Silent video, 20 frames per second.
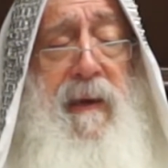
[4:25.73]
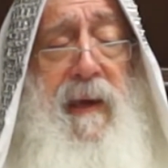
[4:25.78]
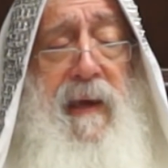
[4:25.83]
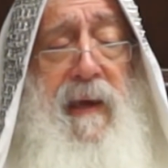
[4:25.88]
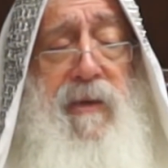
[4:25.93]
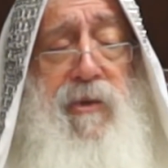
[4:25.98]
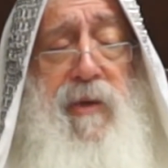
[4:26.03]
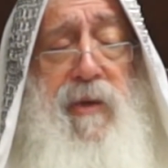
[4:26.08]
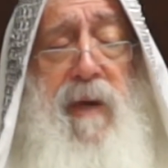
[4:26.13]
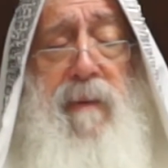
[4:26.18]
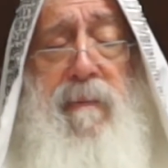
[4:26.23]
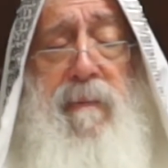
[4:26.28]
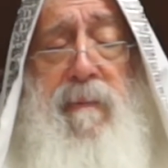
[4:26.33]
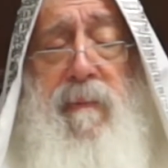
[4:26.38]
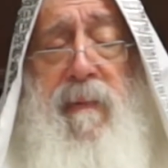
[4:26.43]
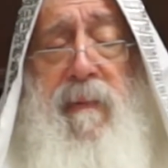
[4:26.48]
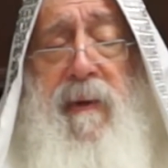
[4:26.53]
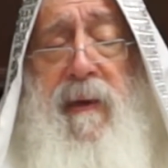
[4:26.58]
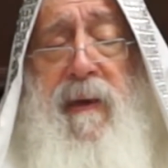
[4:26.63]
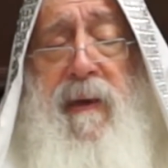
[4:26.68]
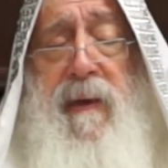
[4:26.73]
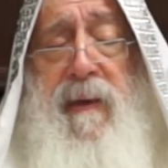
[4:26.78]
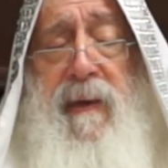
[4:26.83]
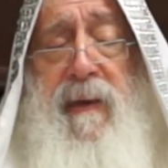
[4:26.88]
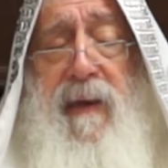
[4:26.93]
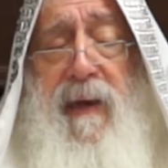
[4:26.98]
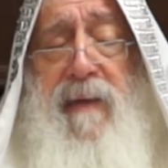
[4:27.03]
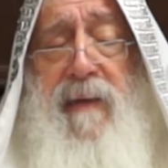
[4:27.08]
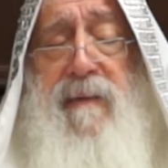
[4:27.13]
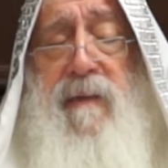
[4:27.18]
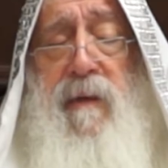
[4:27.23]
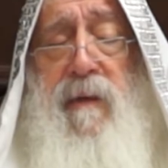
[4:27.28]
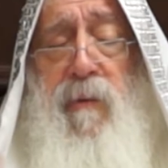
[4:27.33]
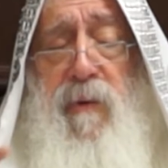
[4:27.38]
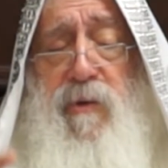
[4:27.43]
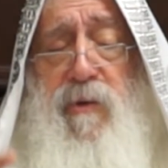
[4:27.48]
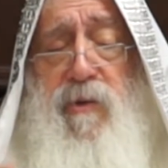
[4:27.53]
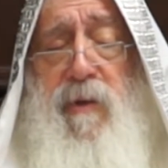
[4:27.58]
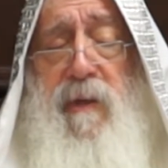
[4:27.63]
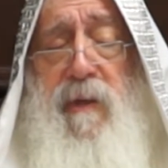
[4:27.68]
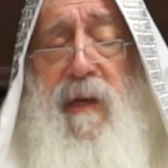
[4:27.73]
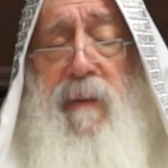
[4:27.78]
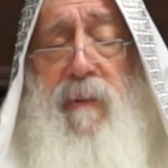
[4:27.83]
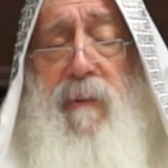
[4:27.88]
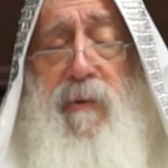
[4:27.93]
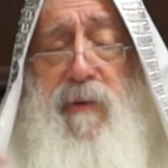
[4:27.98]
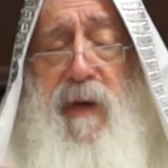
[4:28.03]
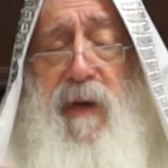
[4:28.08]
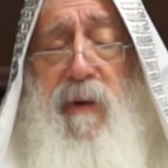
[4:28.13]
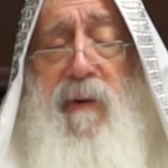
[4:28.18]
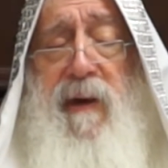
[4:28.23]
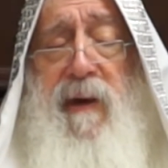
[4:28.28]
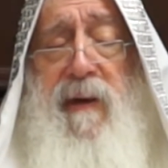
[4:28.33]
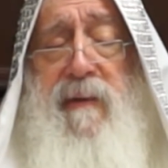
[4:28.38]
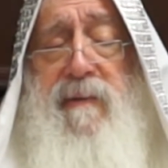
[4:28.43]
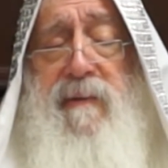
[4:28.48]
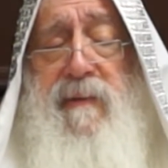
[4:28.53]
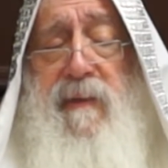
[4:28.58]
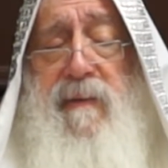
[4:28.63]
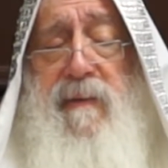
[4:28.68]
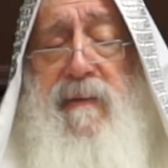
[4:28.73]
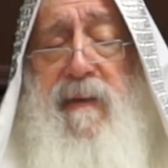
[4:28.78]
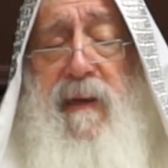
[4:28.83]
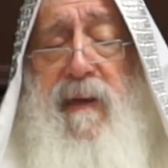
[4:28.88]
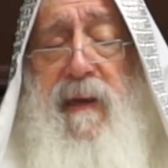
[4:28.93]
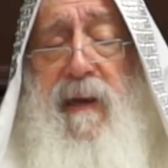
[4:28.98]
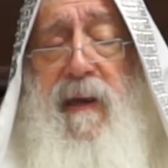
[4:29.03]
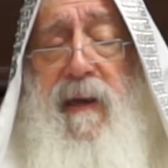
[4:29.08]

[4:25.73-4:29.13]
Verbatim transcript: Hashem, he has question about our answers.